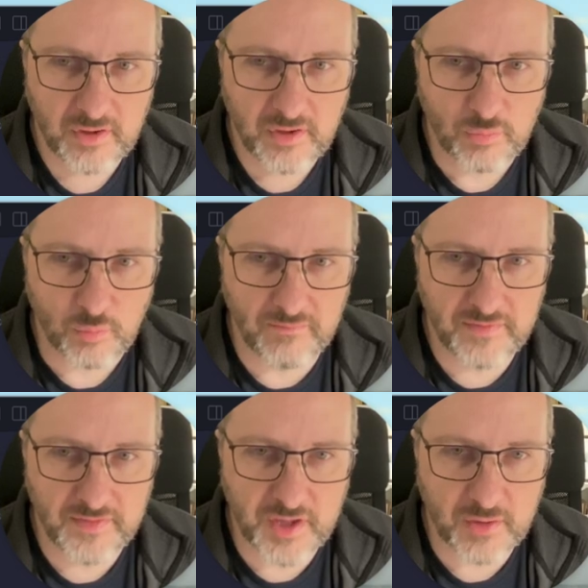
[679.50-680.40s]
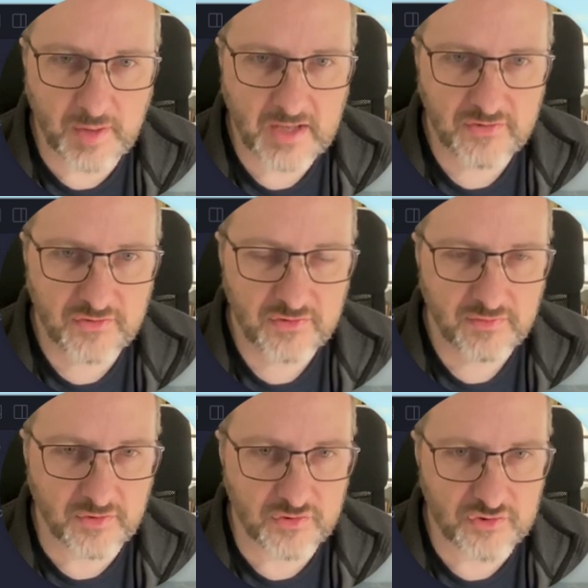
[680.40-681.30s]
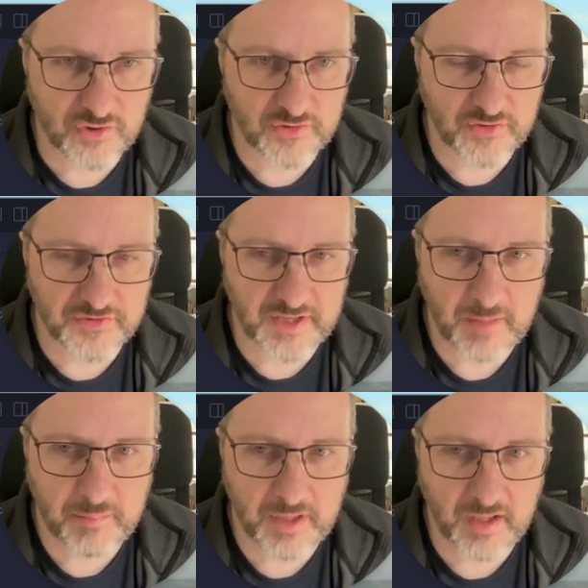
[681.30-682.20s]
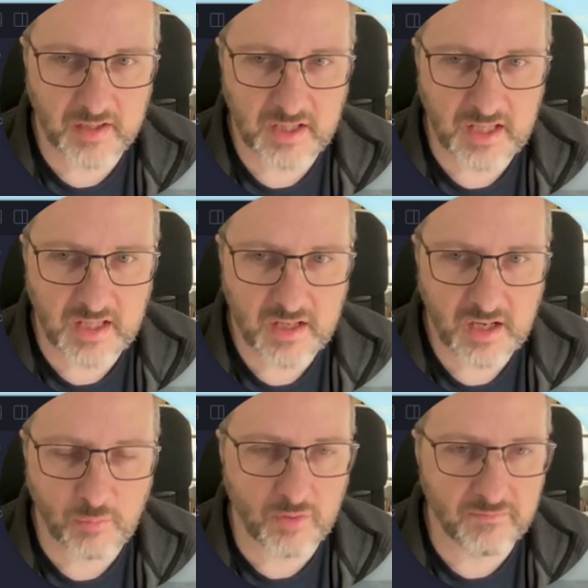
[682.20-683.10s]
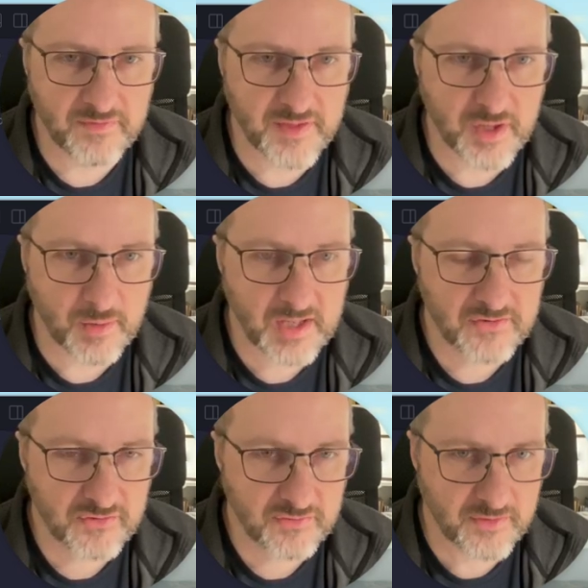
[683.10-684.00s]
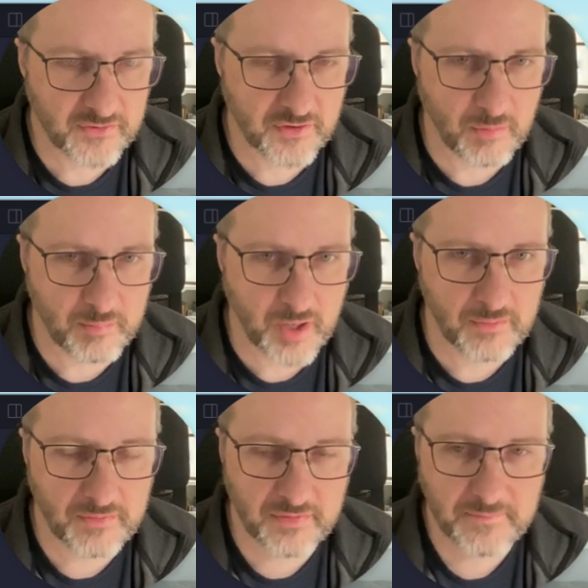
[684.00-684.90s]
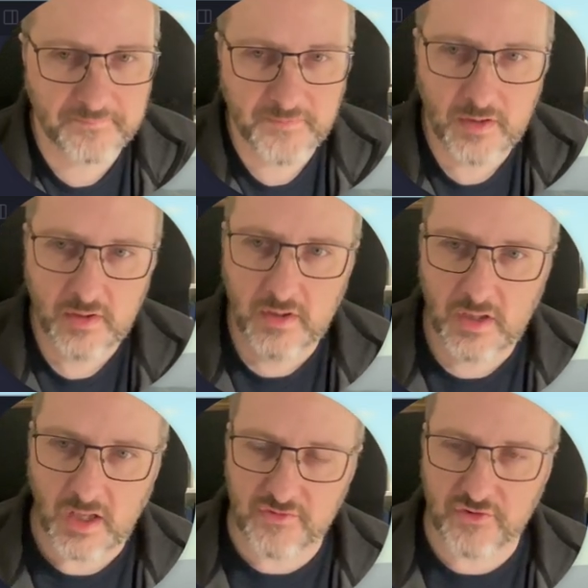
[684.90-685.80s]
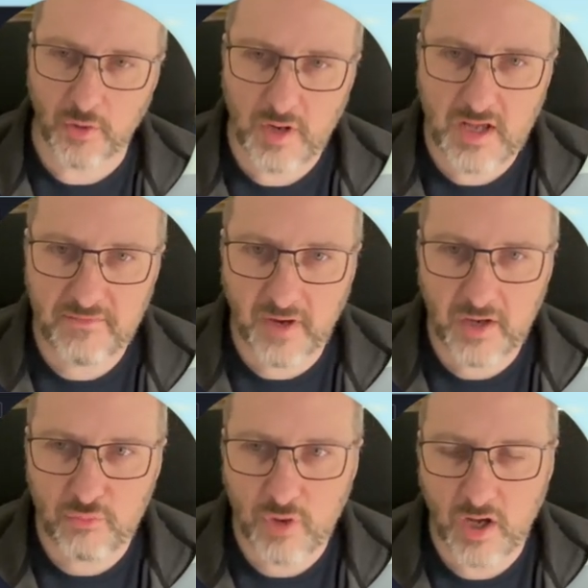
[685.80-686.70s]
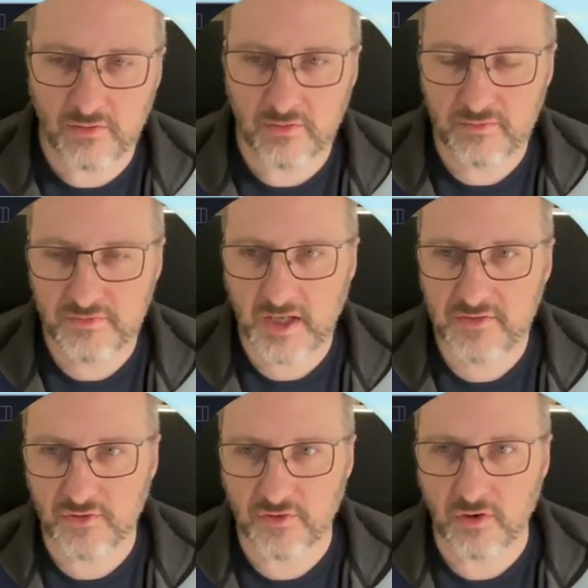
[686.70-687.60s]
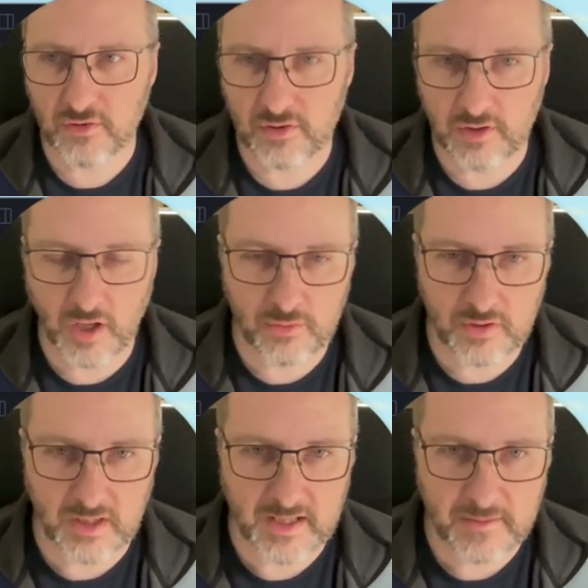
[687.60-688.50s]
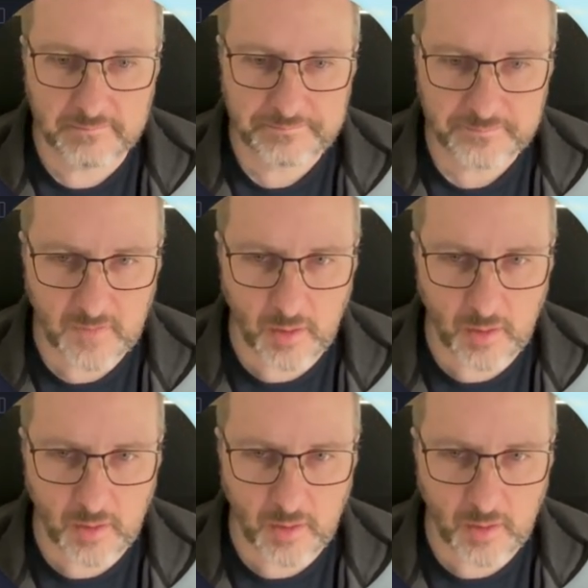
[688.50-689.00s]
one for the US that's just got an API key, and one for the US that's got both. And so if I run Datadog locally and